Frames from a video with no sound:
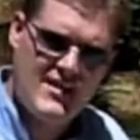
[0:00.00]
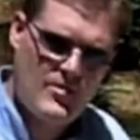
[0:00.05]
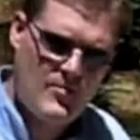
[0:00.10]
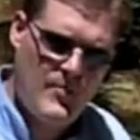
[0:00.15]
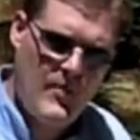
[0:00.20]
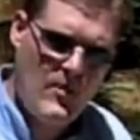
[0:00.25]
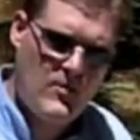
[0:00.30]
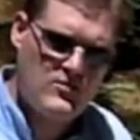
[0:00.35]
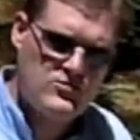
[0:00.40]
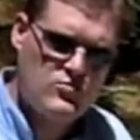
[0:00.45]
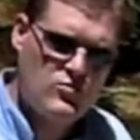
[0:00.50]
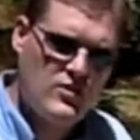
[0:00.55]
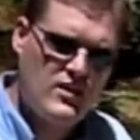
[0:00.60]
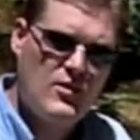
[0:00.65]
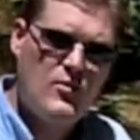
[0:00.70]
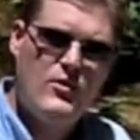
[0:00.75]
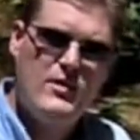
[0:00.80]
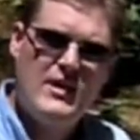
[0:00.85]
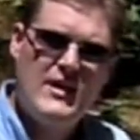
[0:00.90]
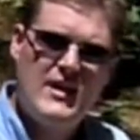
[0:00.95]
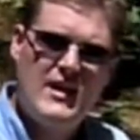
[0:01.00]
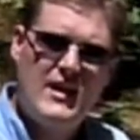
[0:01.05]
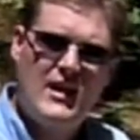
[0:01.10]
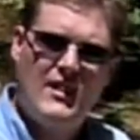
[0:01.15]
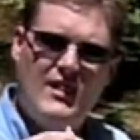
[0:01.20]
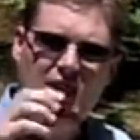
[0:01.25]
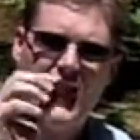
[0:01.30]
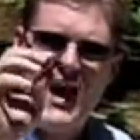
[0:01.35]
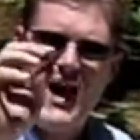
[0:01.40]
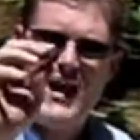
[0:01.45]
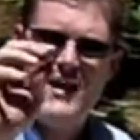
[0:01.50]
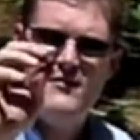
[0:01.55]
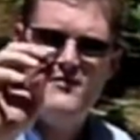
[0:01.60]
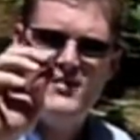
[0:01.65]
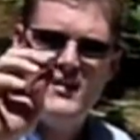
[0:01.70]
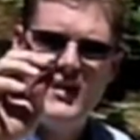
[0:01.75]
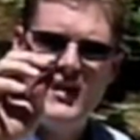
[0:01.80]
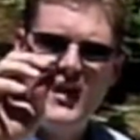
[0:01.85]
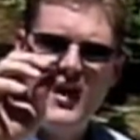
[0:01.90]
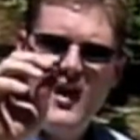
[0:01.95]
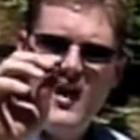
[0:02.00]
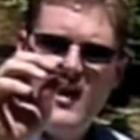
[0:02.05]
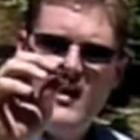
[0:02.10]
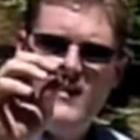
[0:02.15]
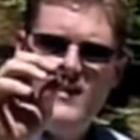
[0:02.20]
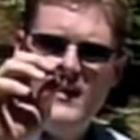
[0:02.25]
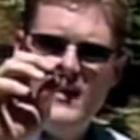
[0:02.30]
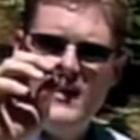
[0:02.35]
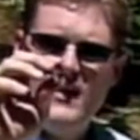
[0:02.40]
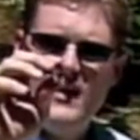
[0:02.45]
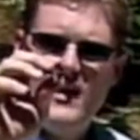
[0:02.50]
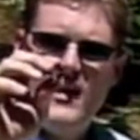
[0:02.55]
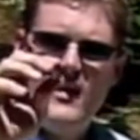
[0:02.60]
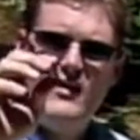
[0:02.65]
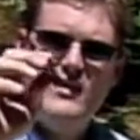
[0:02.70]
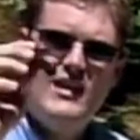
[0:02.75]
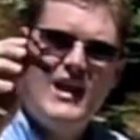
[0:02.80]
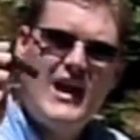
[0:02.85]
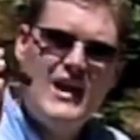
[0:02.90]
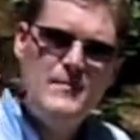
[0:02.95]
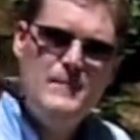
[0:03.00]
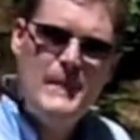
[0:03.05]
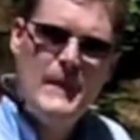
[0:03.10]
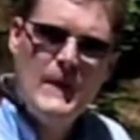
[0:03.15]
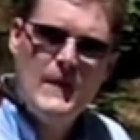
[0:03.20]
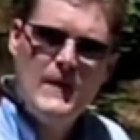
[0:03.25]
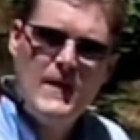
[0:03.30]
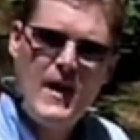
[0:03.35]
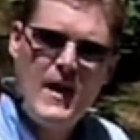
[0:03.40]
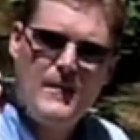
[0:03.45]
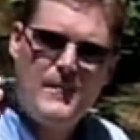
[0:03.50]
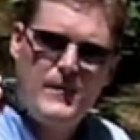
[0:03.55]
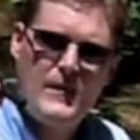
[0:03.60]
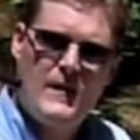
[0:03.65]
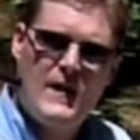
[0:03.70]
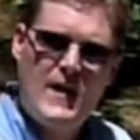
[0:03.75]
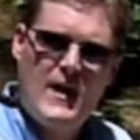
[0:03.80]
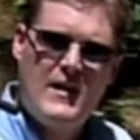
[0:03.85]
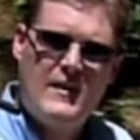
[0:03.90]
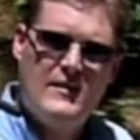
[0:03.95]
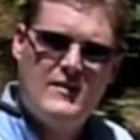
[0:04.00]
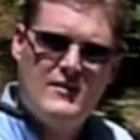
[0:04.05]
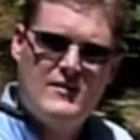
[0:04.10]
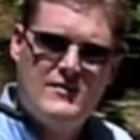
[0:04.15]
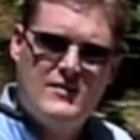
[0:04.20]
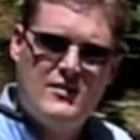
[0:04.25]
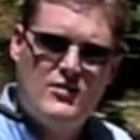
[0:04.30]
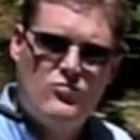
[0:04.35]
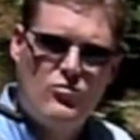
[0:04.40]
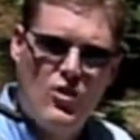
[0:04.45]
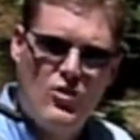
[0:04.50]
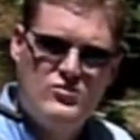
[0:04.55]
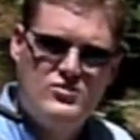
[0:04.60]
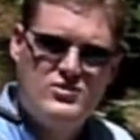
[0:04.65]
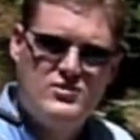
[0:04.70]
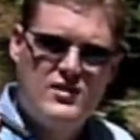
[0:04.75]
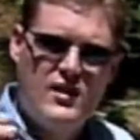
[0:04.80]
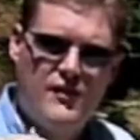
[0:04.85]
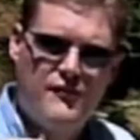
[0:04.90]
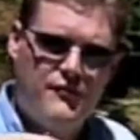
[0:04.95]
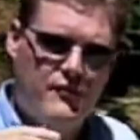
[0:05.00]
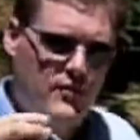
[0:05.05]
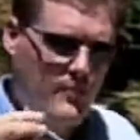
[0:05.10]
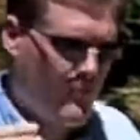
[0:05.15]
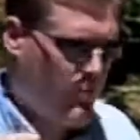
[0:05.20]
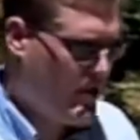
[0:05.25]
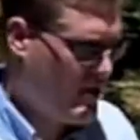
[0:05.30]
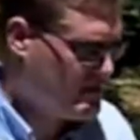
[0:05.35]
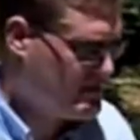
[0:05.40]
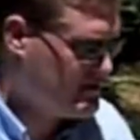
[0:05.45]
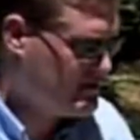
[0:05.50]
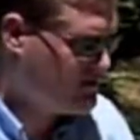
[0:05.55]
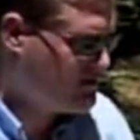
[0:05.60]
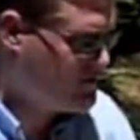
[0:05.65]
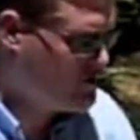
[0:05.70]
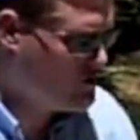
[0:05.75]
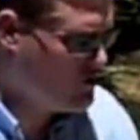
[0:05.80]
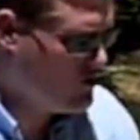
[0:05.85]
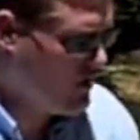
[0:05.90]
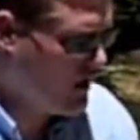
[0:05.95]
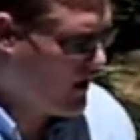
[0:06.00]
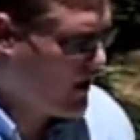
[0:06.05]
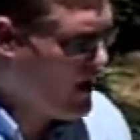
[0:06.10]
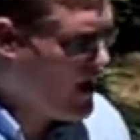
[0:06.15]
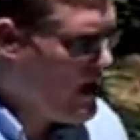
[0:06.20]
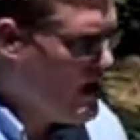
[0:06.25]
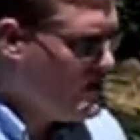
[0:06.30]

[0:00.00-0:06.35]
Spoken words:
of the barrel is really where you get a lot of the lead filled up and a lot of the gross stuff in the process of shooting.